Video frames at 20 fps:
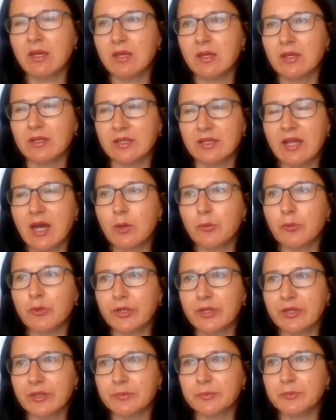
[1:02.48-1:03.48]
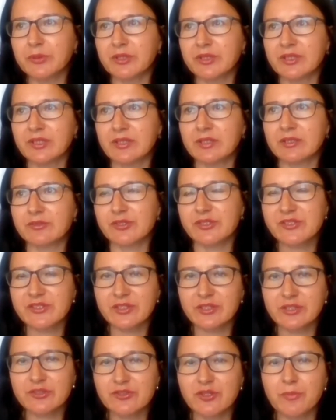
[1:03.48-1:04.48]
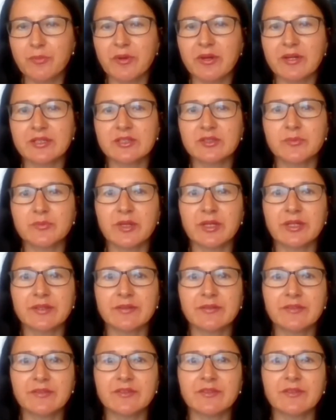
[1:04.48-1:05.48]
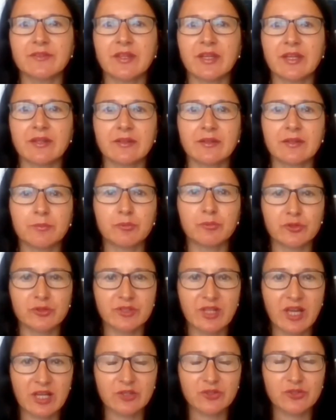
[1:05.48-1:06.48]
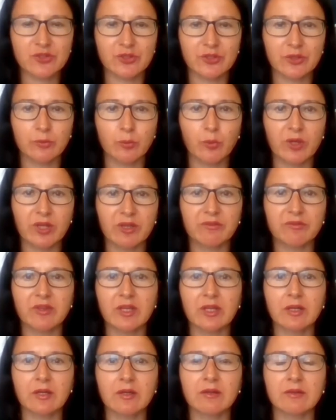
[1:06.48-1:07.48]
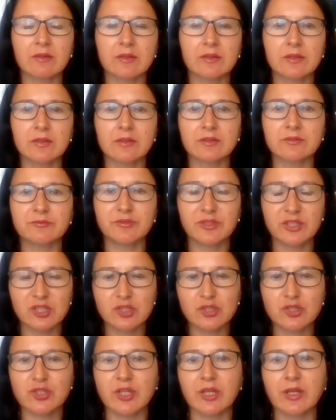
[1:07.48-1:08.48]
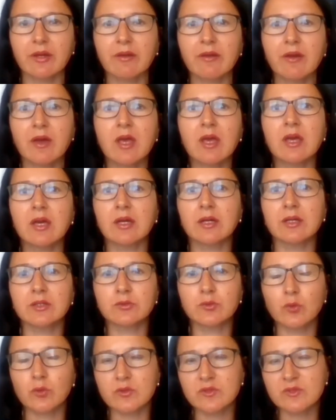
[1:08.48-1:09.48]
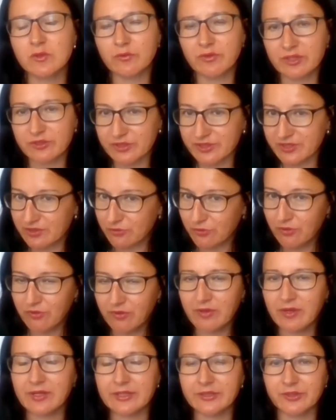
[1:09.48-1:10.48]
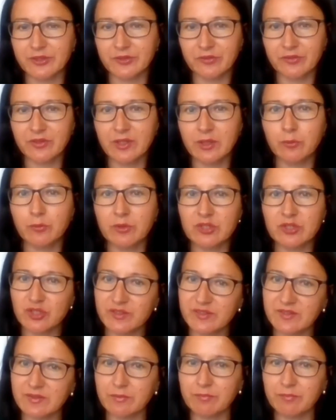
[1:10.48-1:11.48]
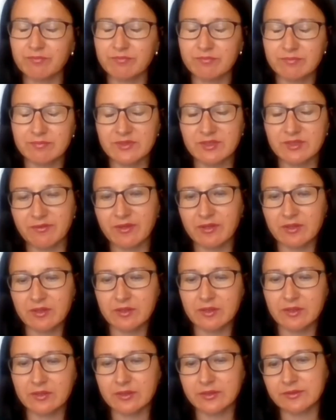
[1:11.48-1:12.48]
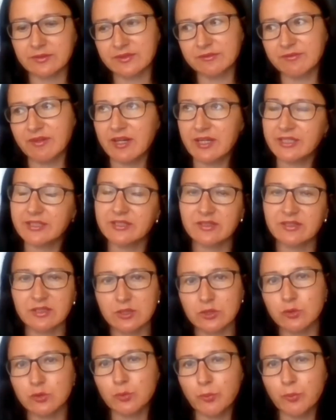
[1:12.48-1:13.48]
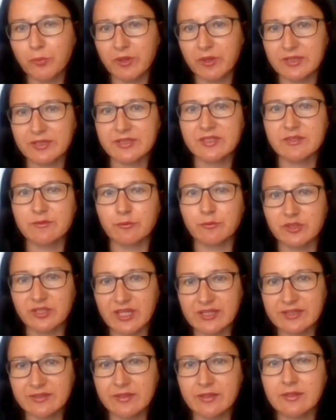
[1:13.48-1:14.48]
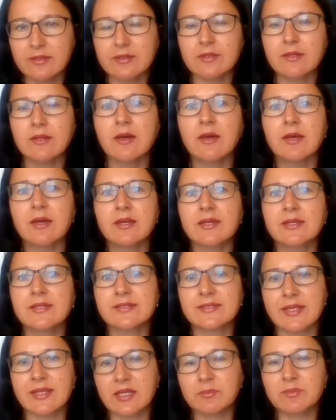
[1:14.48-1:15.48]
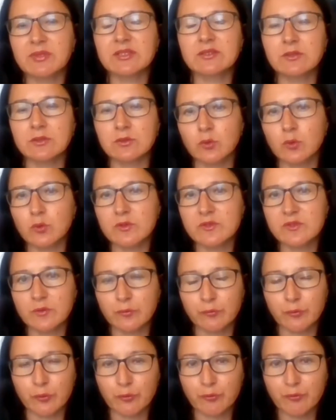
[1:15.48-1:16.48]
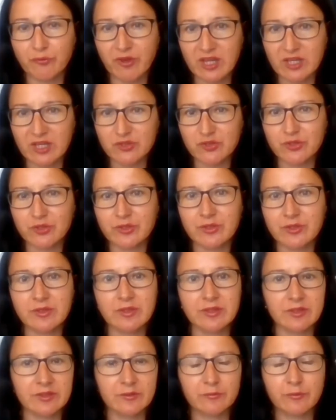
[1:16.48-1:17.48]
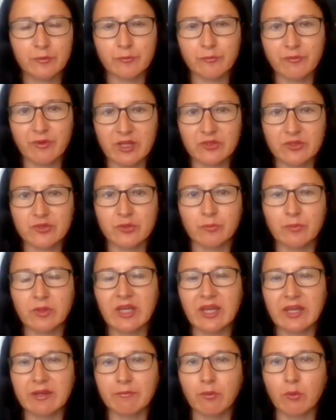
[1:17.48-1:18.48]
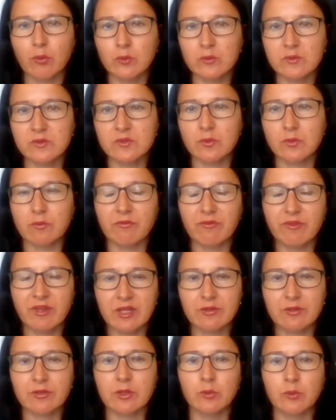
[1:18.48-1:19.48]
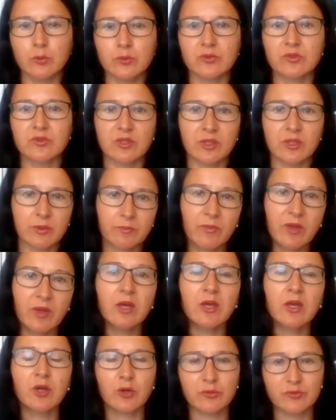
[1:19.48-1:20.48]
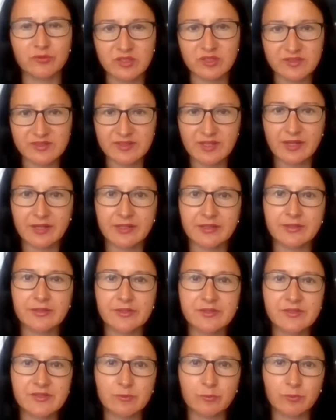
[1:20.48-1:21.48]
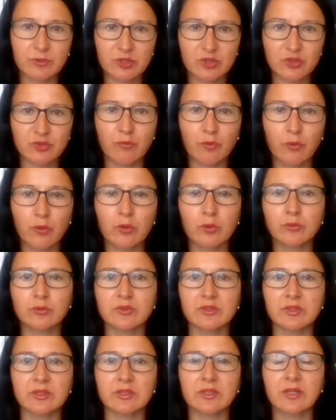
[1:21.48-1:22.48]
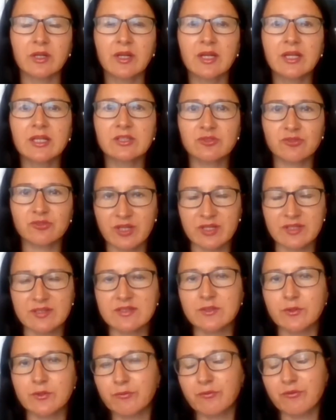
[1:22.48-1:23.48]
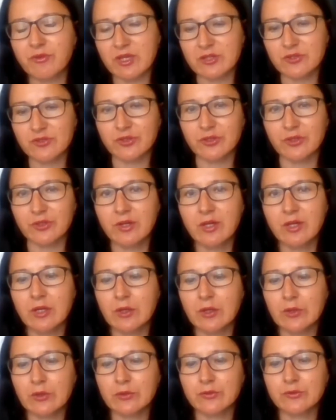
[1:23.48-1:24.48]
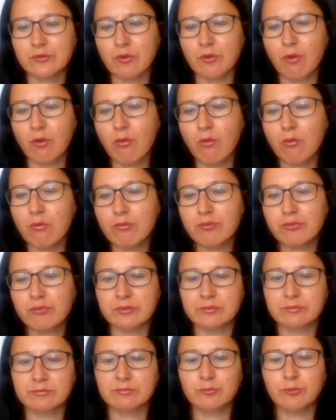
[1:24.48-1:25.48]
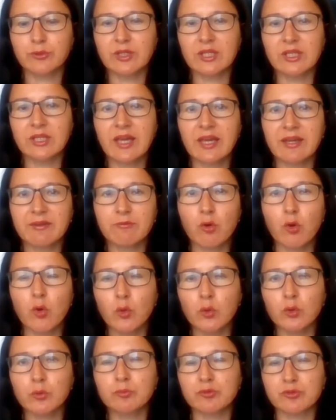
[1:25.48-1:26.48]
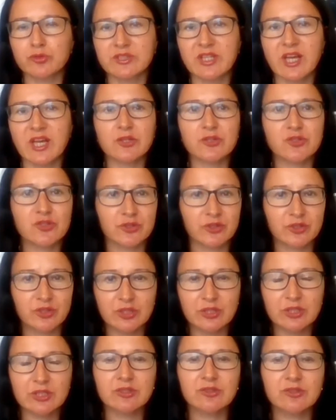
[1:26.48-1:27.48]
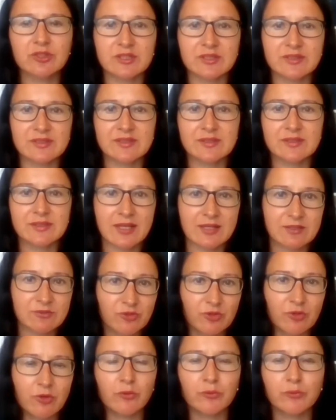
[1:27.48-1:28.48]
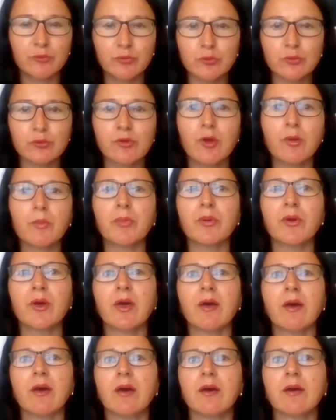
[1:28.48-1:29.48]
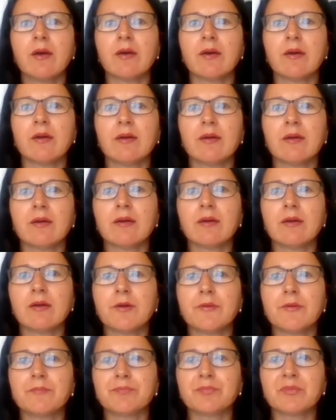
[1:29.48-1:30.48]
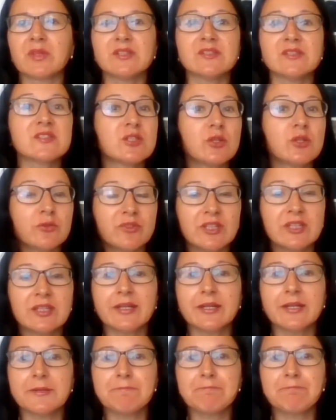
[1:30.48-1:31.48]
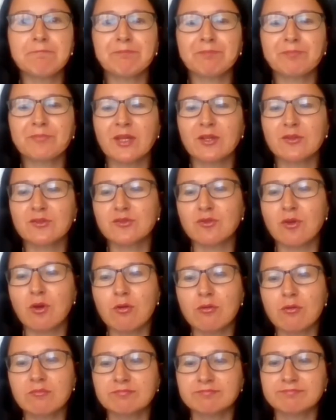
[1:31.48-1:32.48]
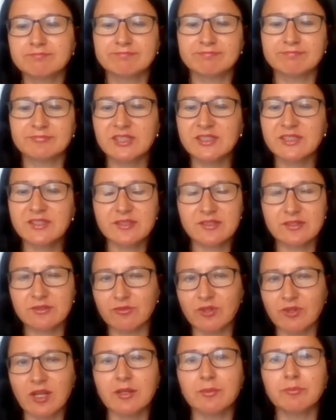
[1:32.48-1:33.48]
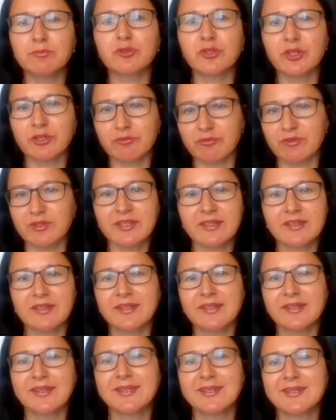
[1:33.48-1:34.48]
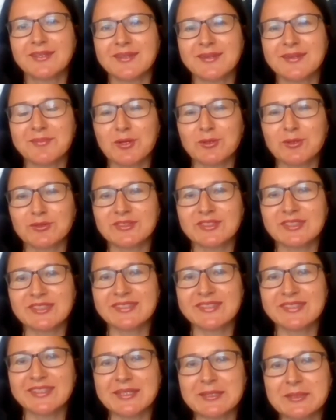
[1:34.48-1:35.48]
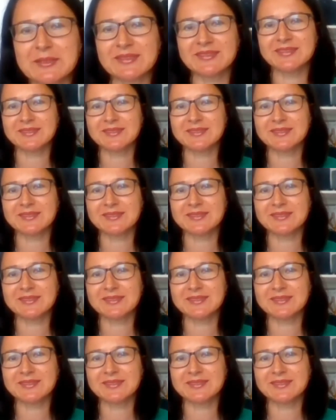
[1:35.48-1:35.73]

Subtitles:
in our company research department, then production, weaving, finishing, and also very strong R&D, which is divided in two parts for technical segment and also for fashion. And for fashion, we have also very good team of designers which follow the trends of fashion. So we have all production here in central of Europe, in Slovenia. So this is really briefly about Tekstina.